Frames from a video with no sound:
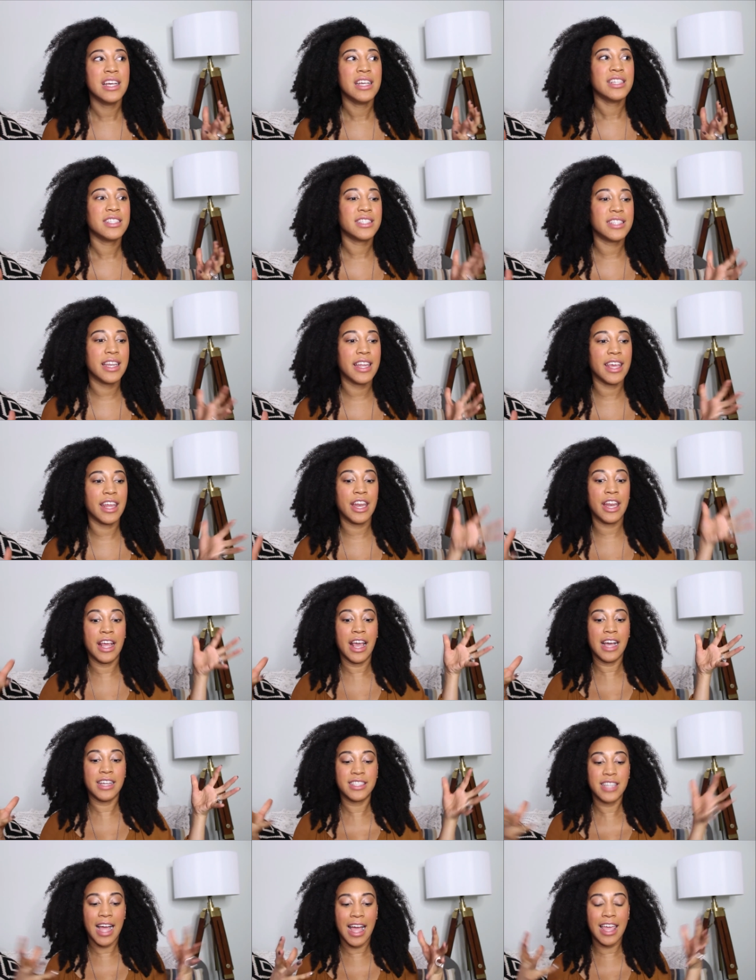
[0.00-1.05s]
sitting in
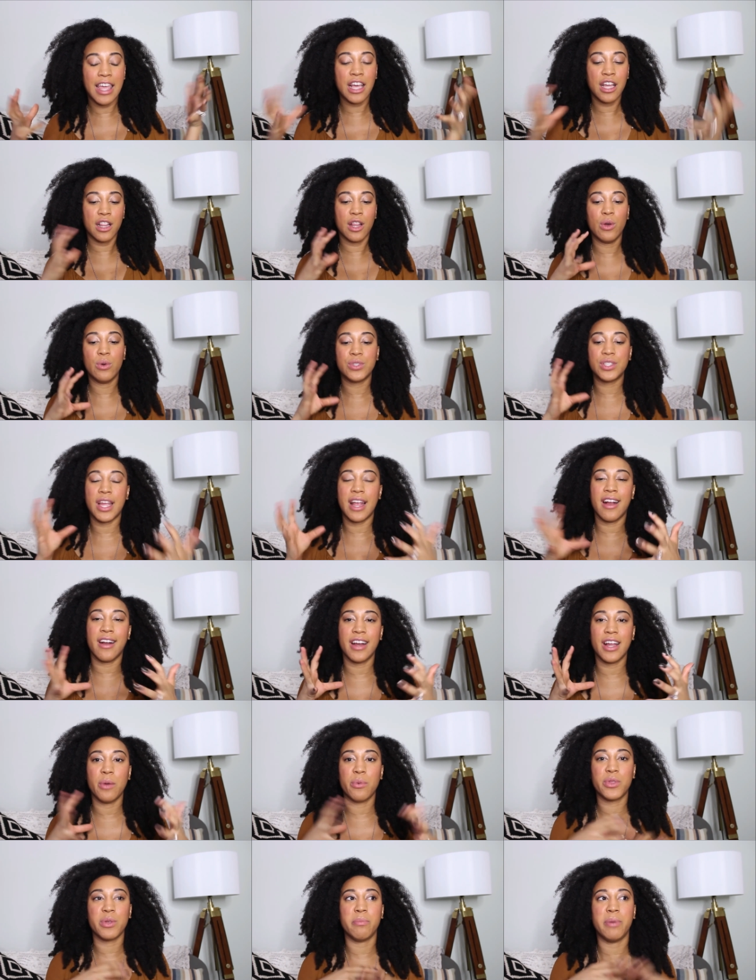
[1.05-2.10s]
a tight enclosed
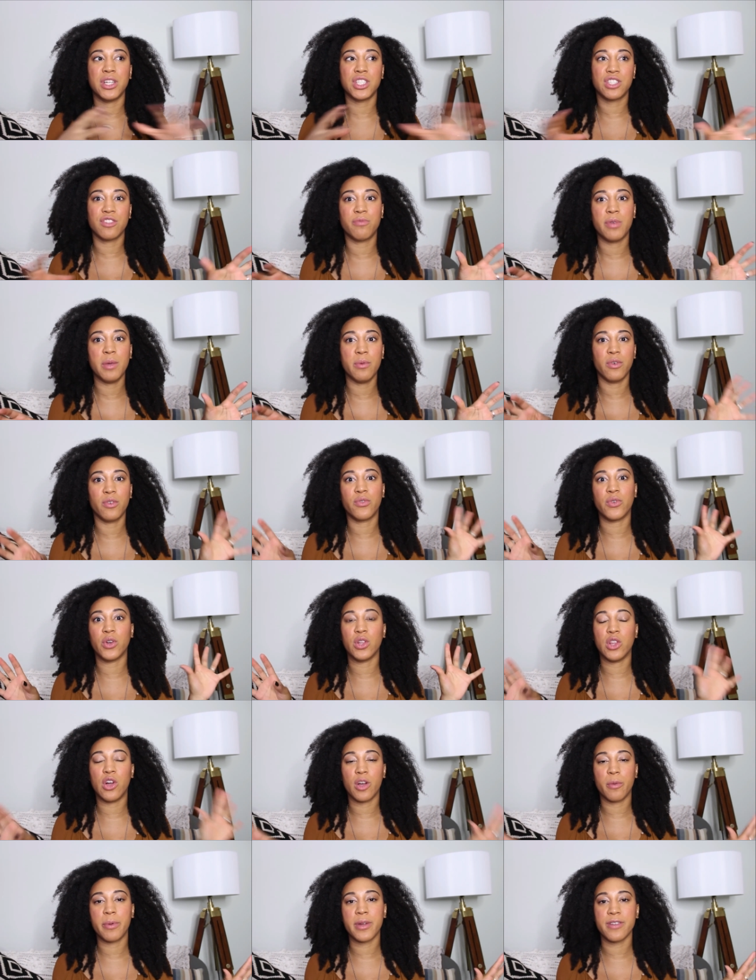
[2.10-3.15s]
area with a bunch of people for a
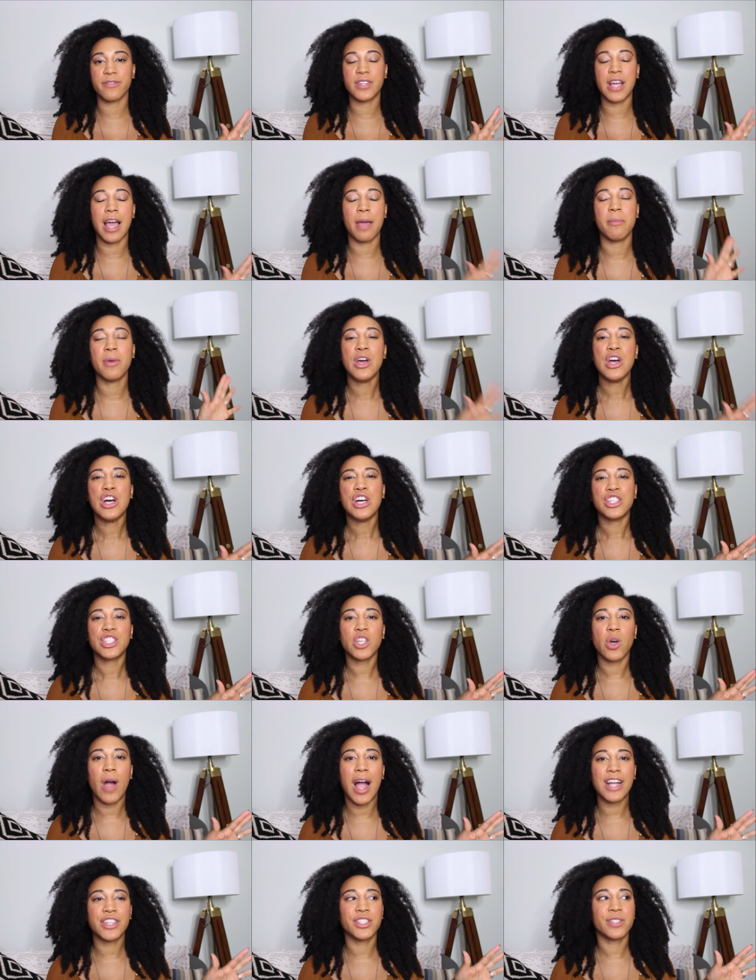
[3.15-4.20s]
long period of time. So
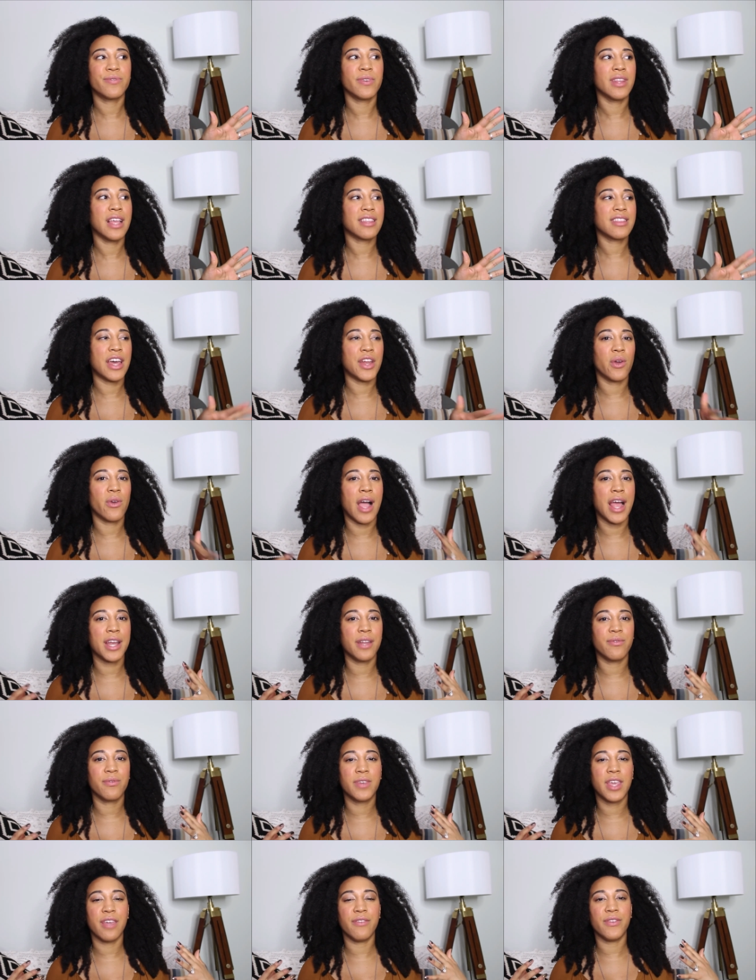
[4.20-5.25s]
I just feel like that'll kind
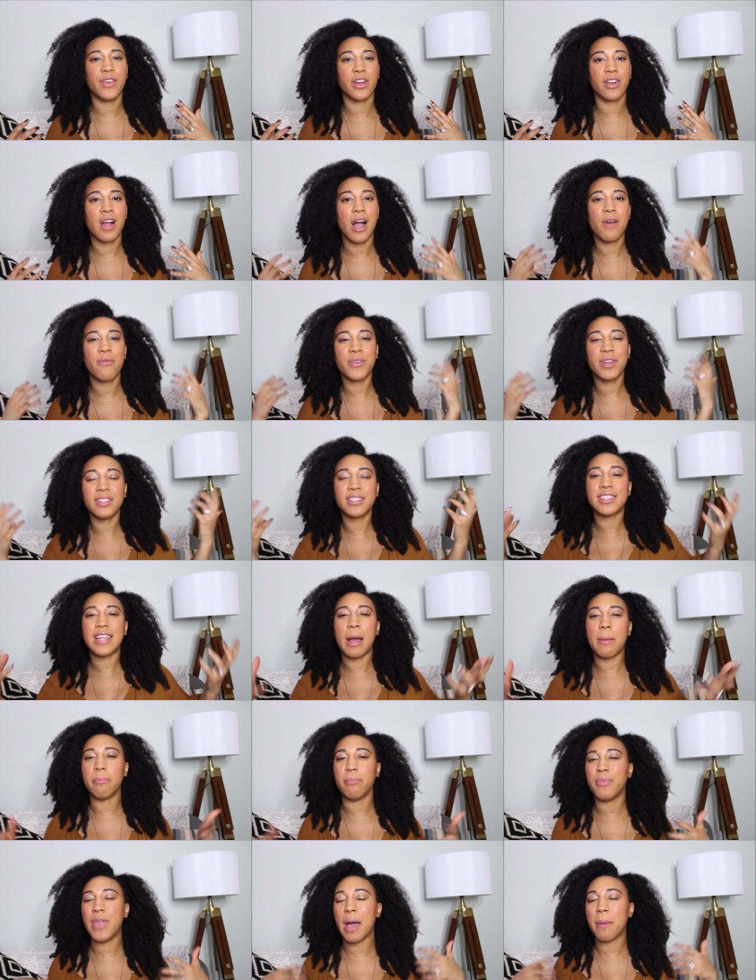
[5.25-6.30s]
of give your confidence
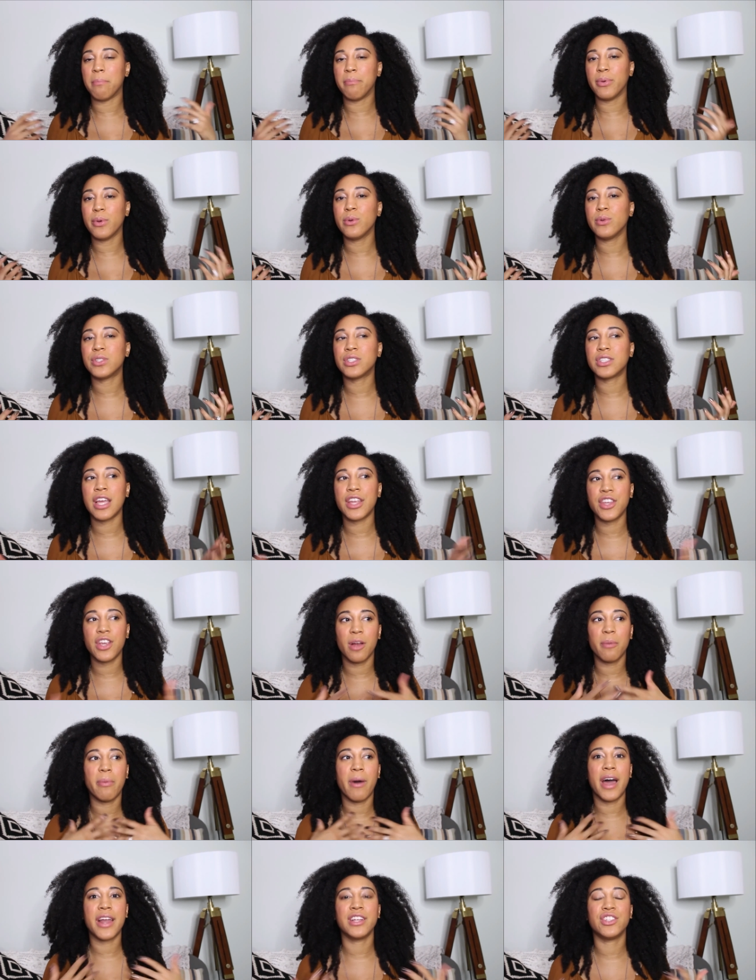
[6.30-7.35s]
that boost in your
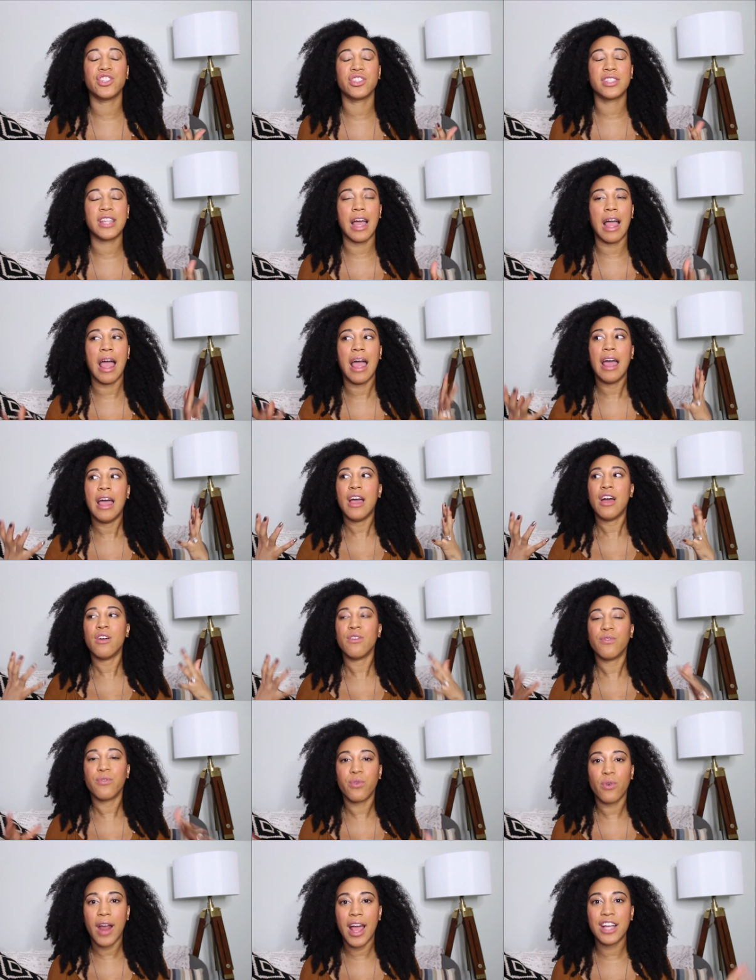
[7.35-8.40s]
body, just that
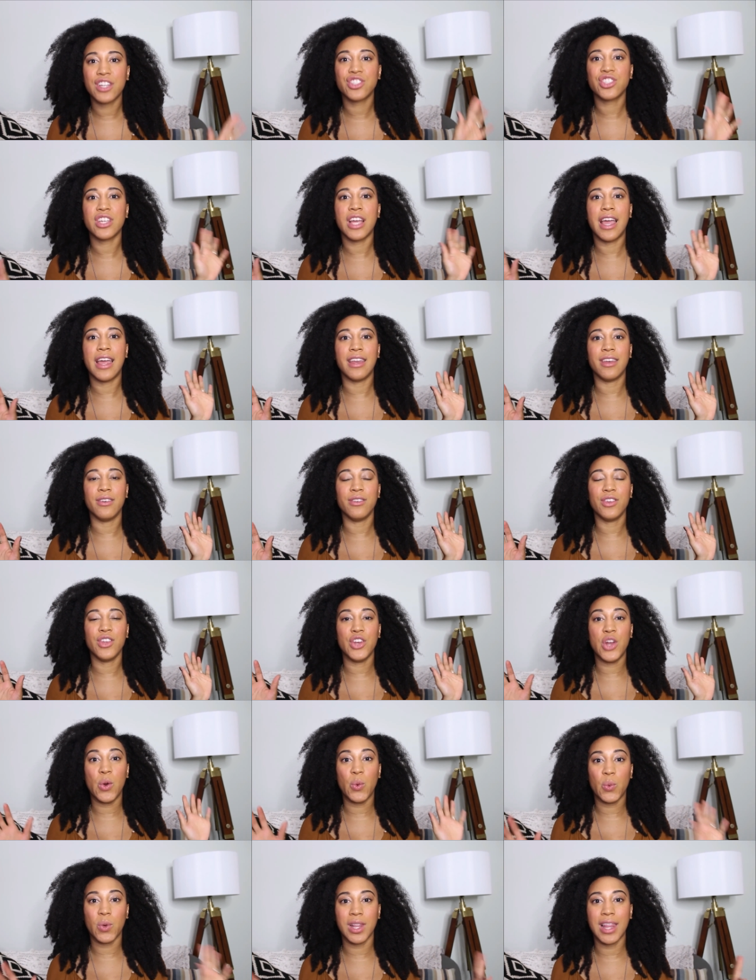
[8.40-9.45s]
fresh and, you
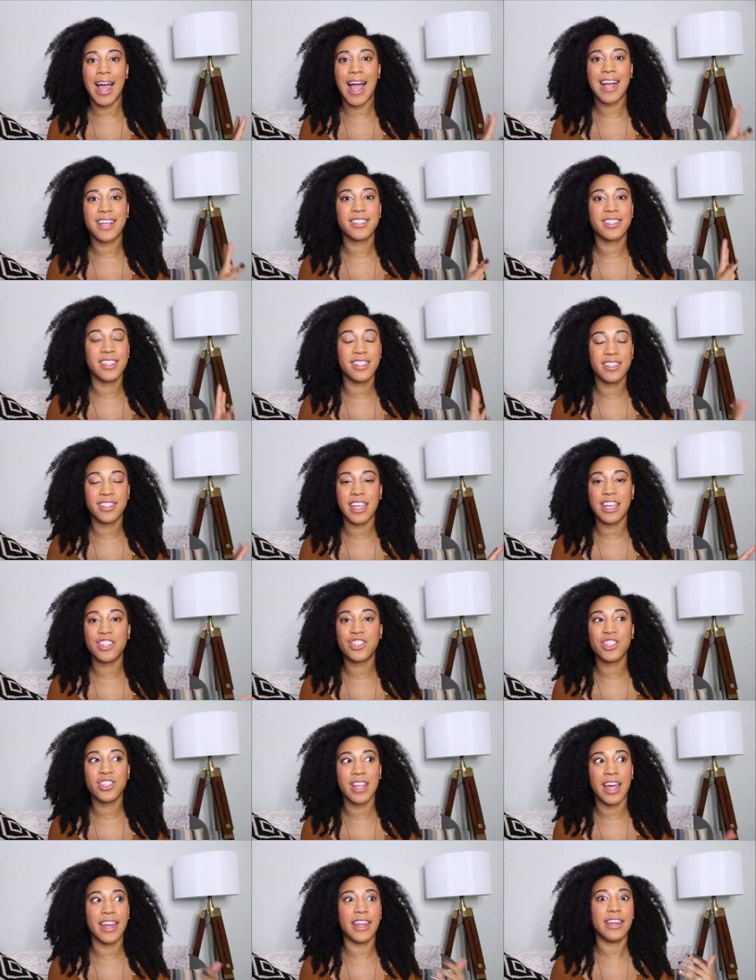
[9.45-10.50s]
know, relaxed
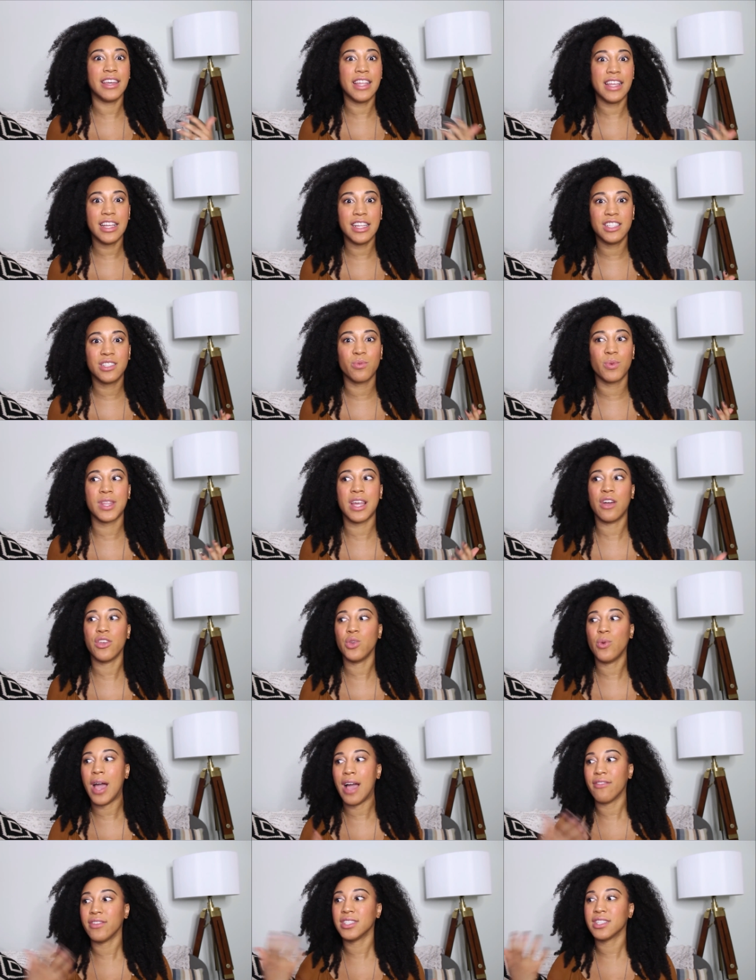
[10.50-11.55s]
sensation that it needs without you
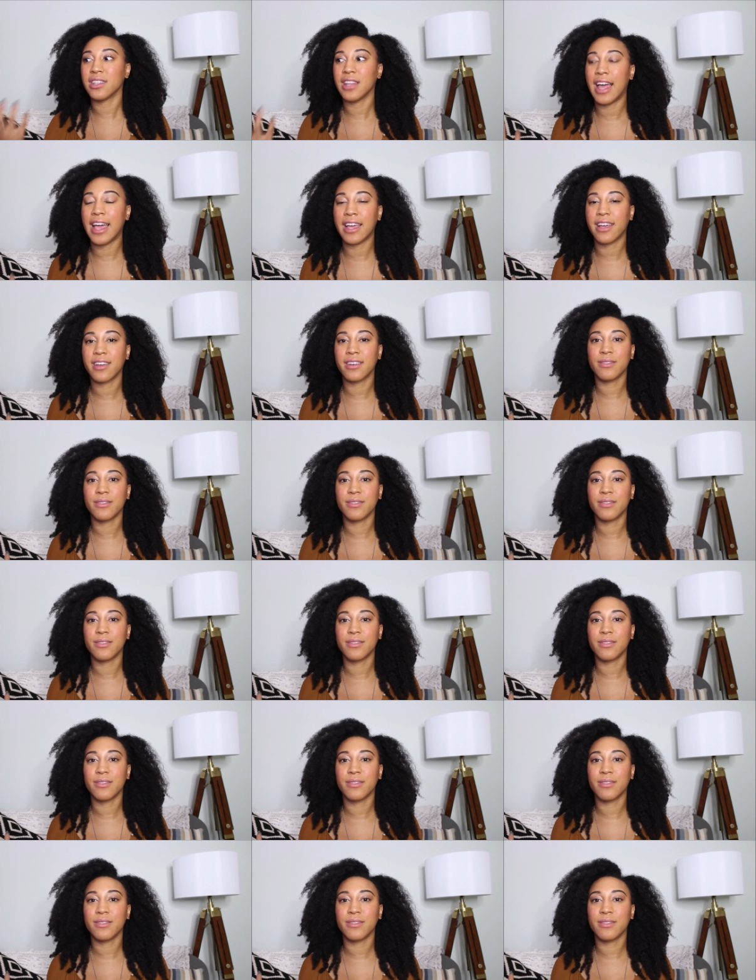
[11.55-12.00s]
having to like